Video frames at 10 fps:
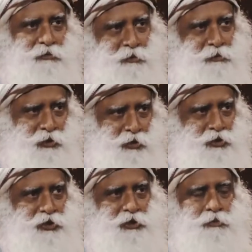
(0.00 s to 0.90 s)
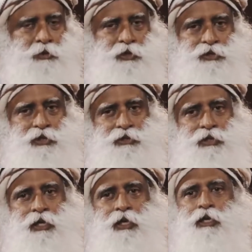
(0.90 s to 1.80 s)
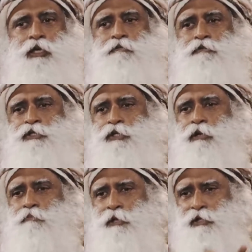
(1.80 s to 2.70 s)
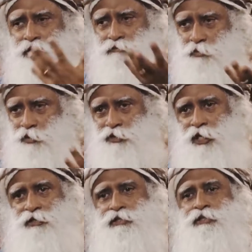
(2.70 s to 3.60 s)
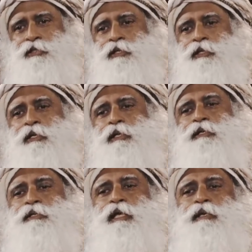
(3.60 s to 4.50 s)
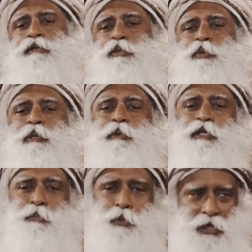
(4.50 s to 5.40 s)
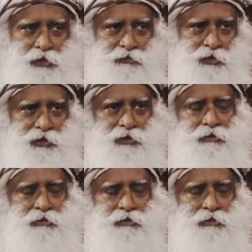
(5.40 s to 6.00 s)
must be a conscious process. If it's a compulsive process, then you will pay the price for it.